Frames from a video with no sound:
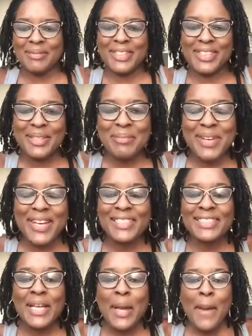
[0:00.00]
Looking a
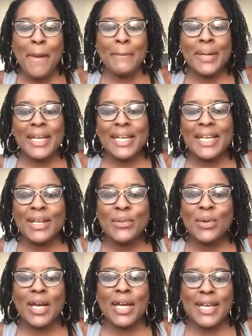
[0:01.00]
mess. But
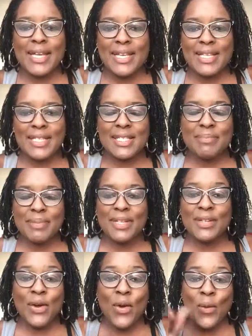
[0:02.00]
anyway, it's
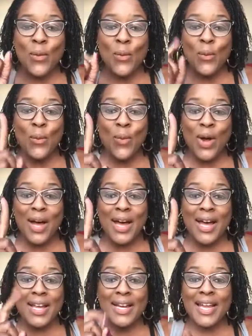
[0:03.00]
been
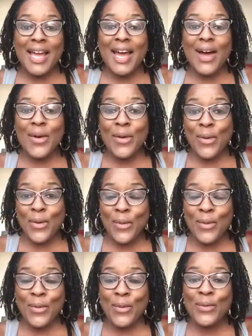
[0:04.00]
one
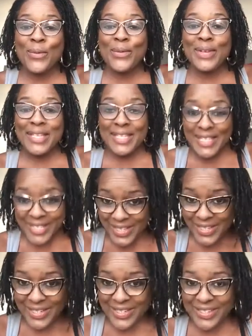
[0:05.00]
whole
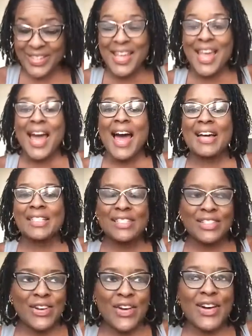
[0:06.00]
year. I
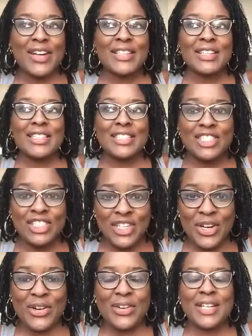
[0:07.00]
started this
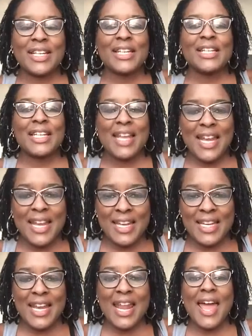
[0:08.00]
journey
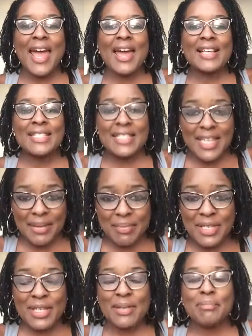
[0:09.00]
last
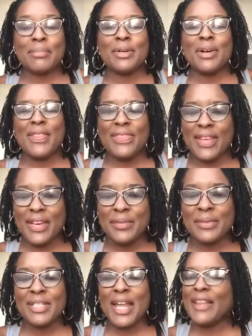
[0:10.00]
September. I think
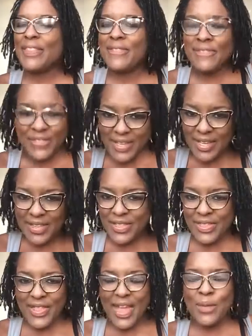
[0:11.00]
it was like the 5th
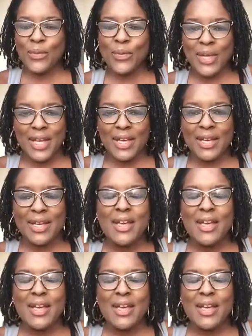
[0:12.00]
that week.